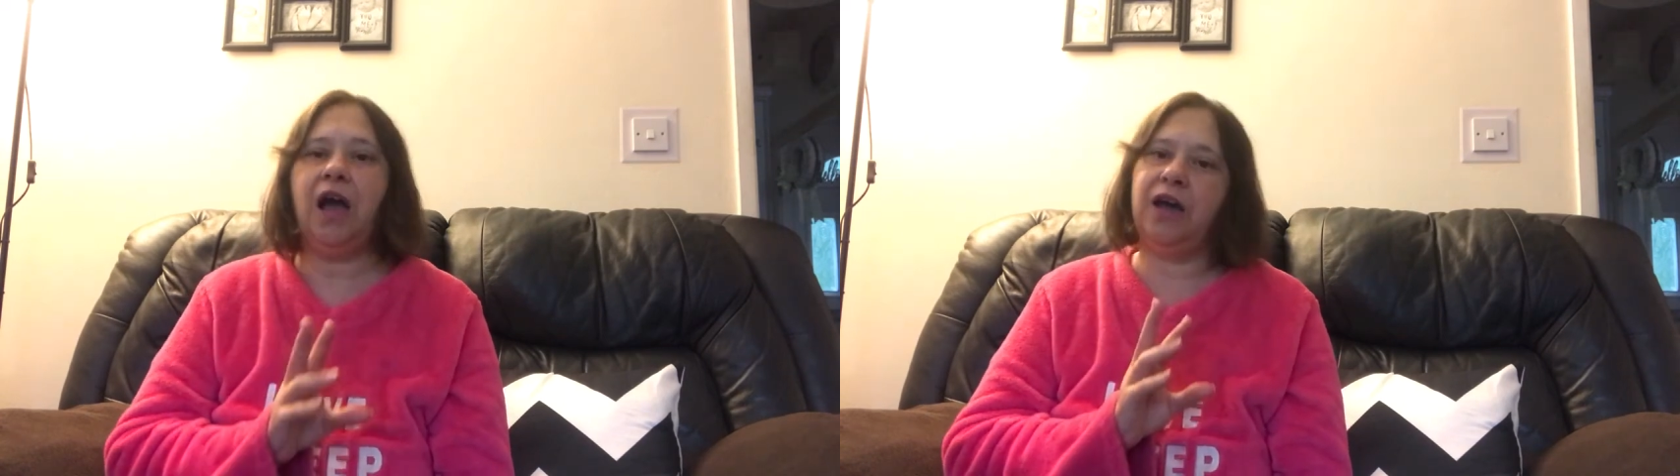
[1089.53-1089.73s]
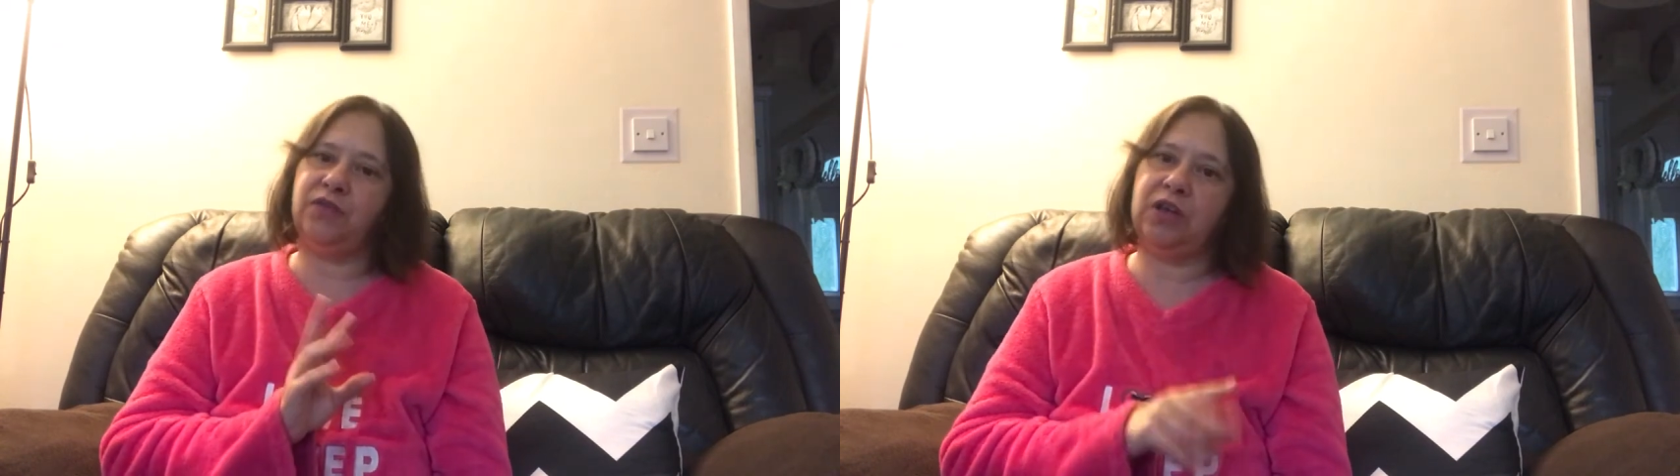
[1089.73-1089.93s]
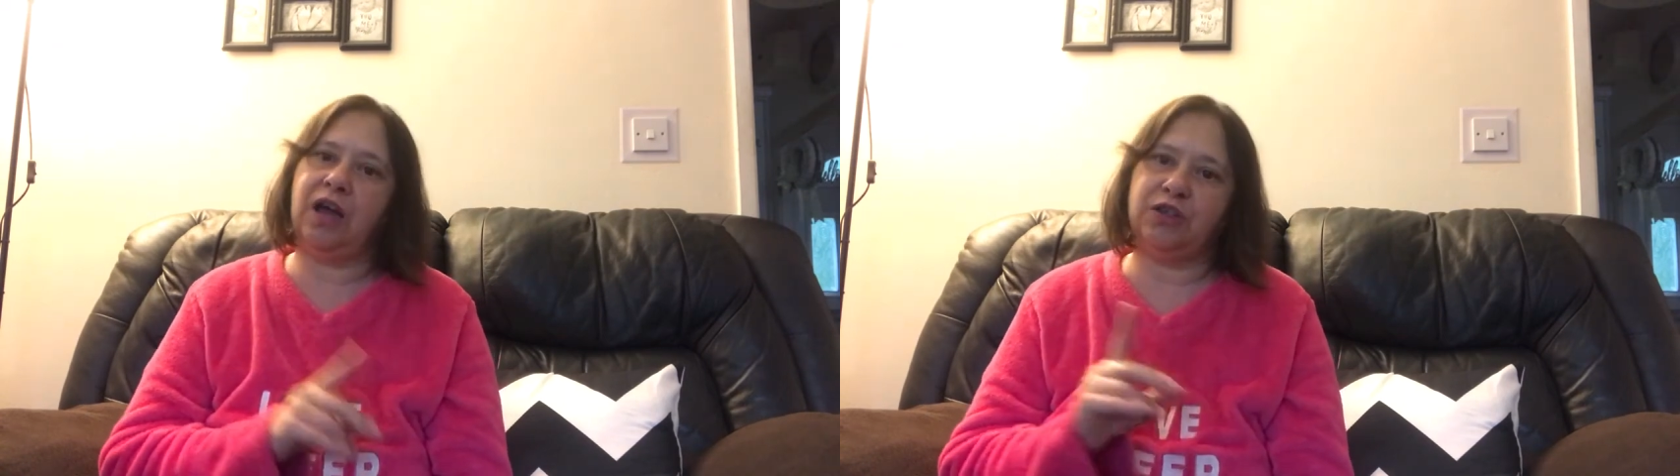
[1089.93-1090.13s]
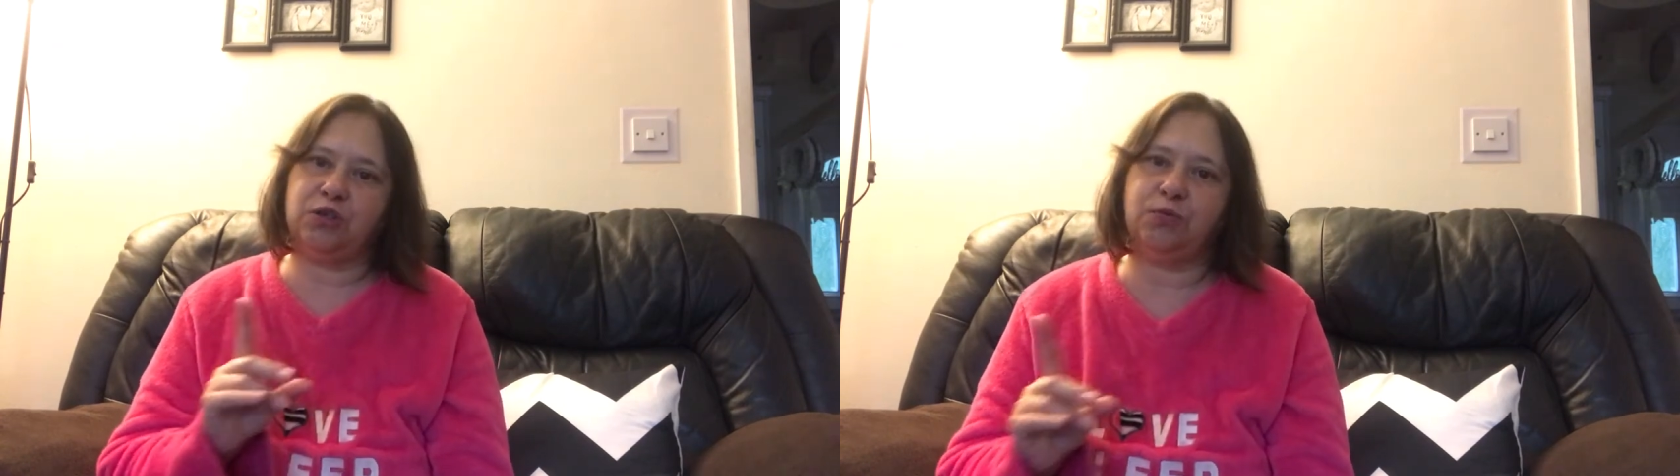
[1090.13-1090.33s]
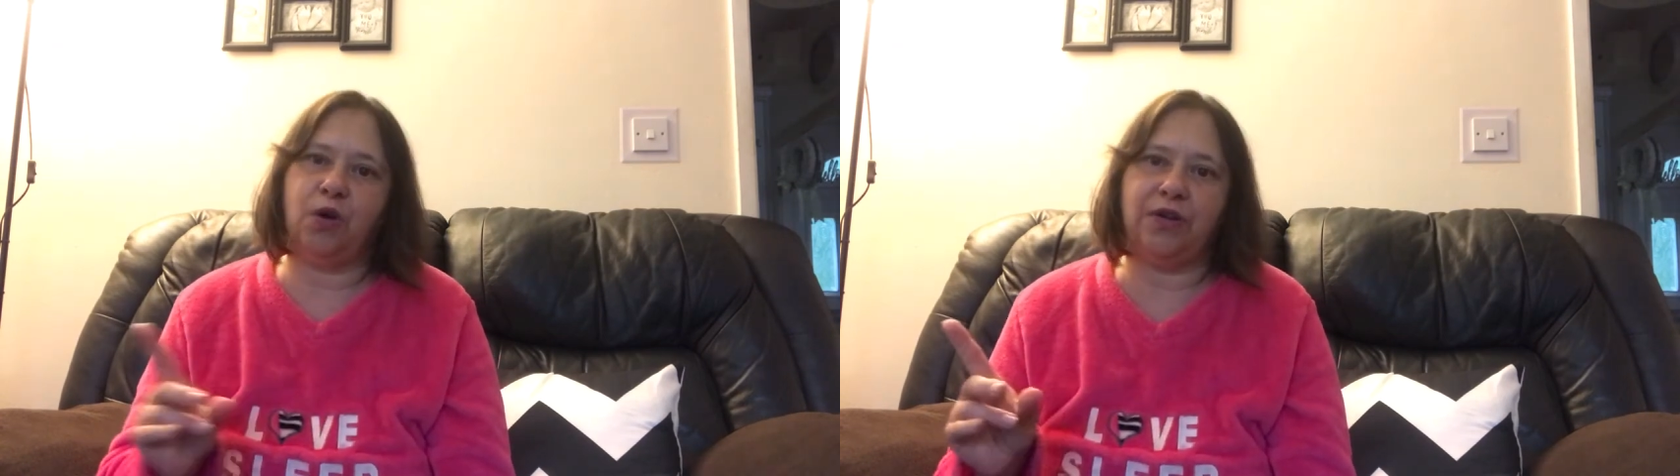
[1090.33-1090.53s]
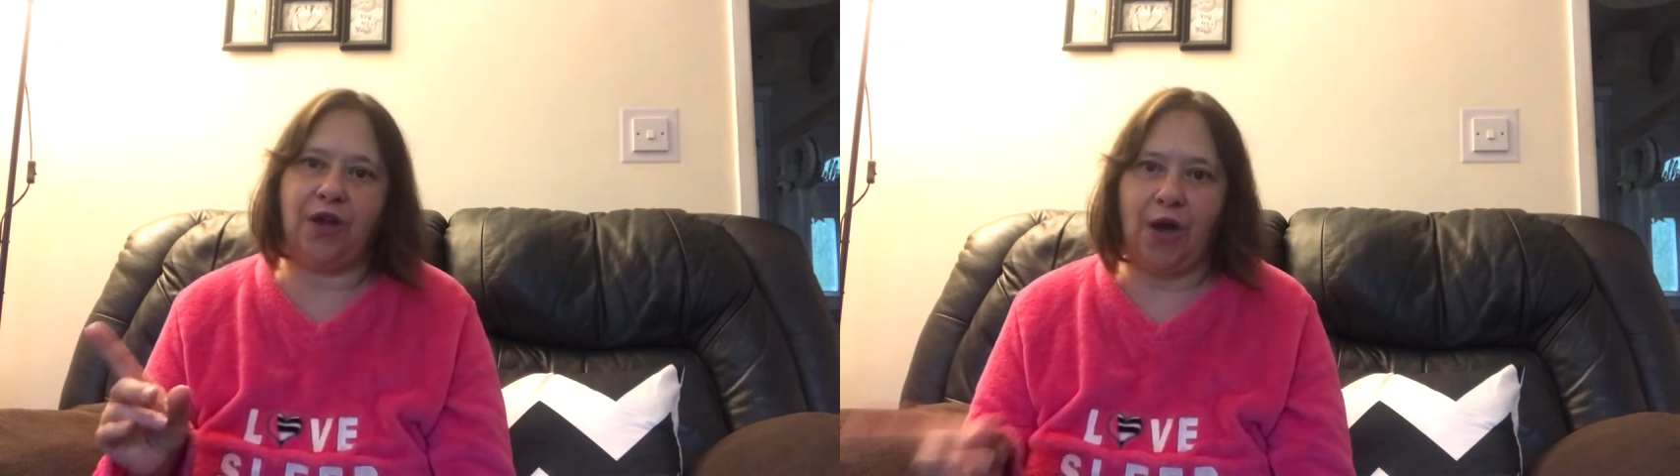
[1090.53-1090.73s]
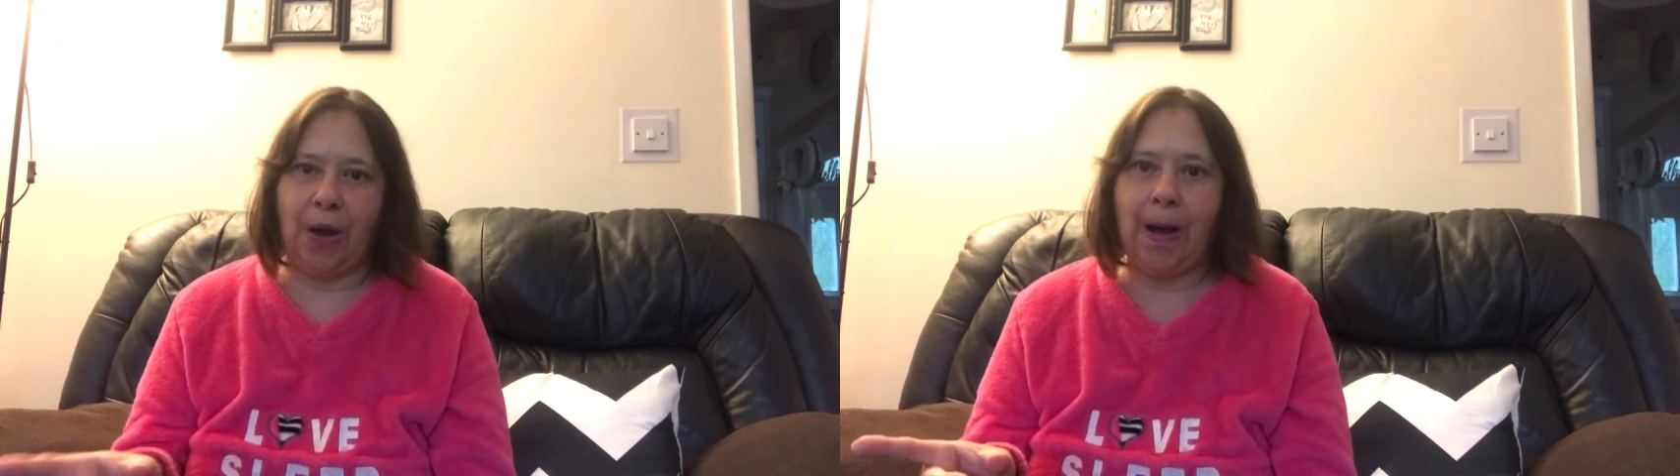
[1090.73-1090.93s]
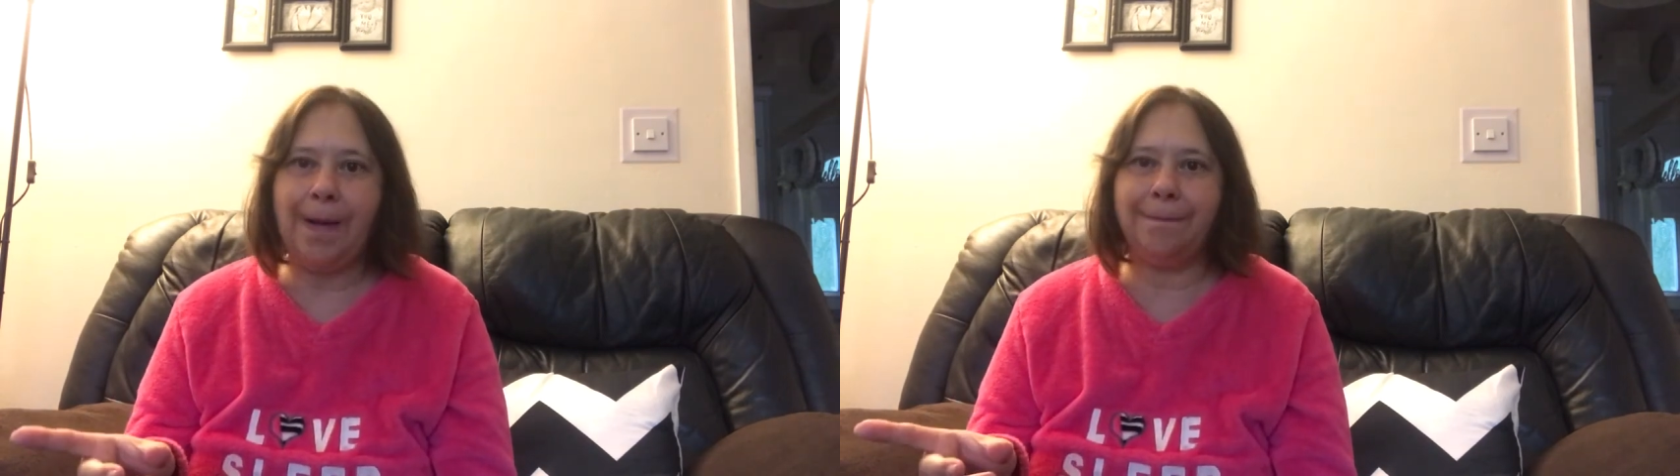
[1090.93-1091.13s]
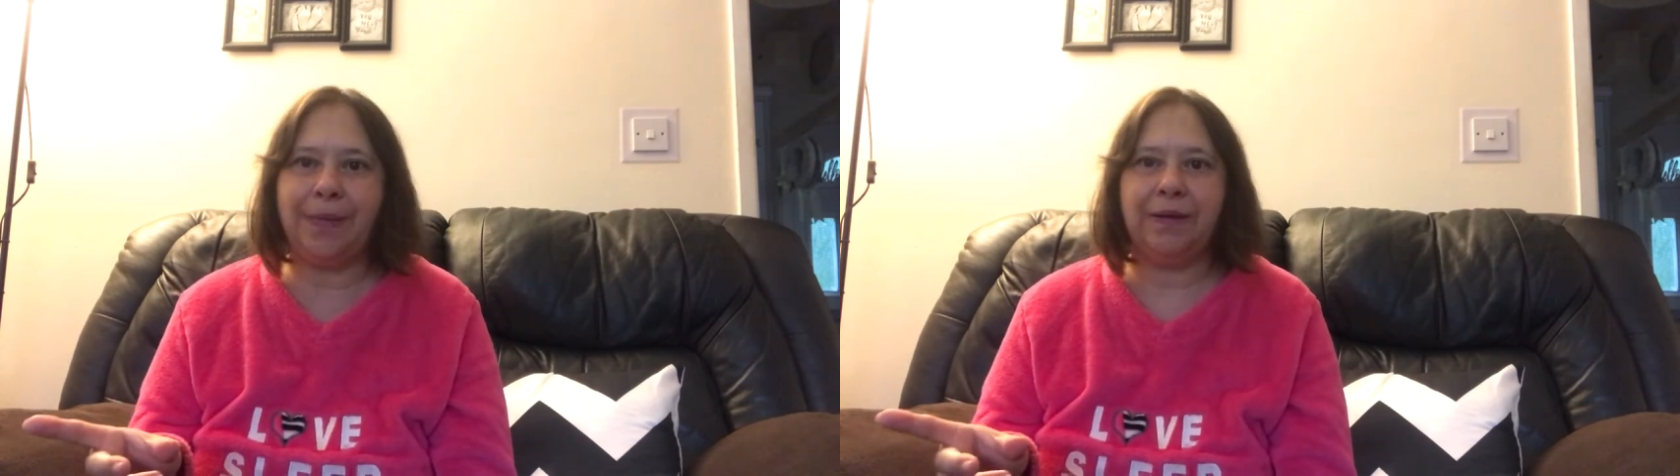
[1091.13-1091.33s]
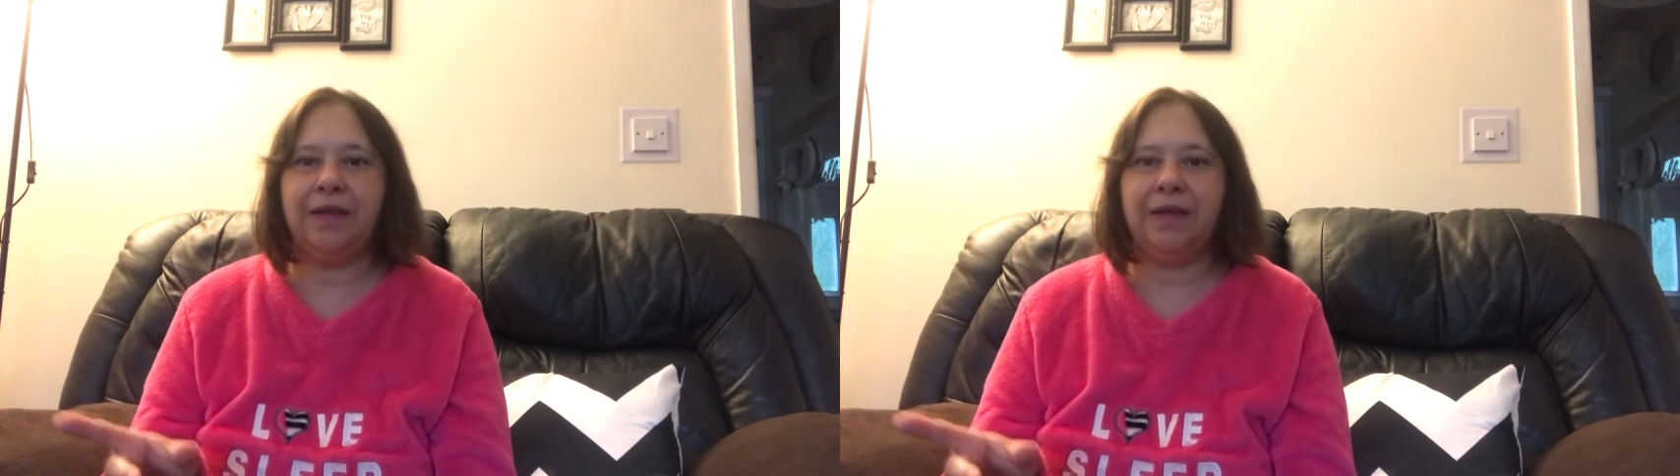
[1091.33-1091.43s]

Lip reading: and the last one up.